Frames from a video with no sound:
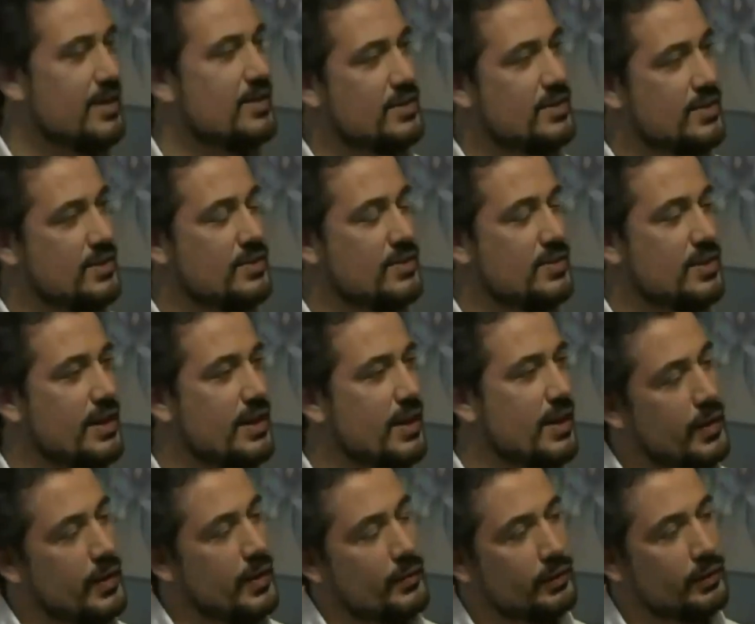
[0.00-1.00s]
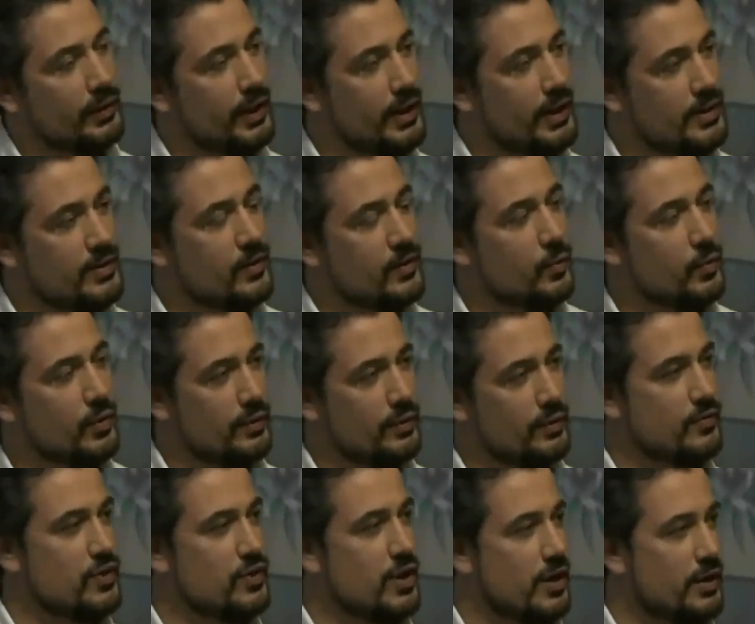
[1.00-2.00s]
Is this in any way related to the work
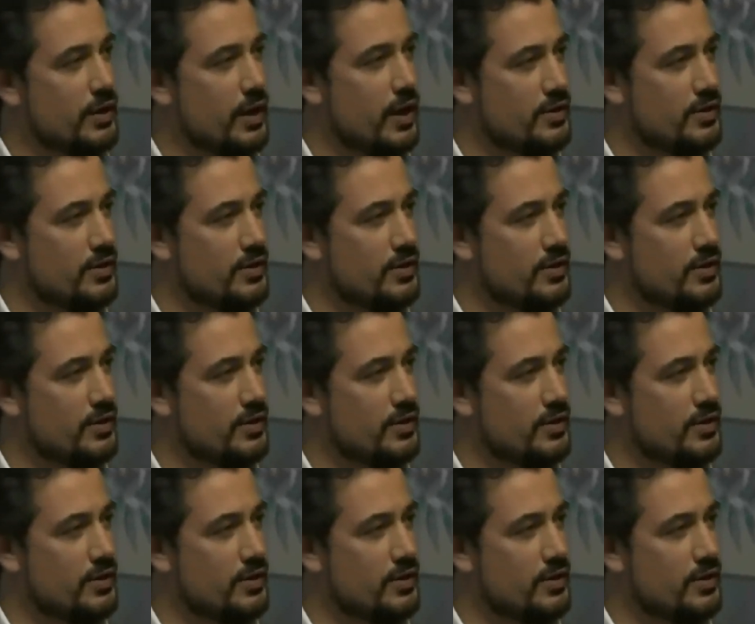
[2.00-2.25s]
of John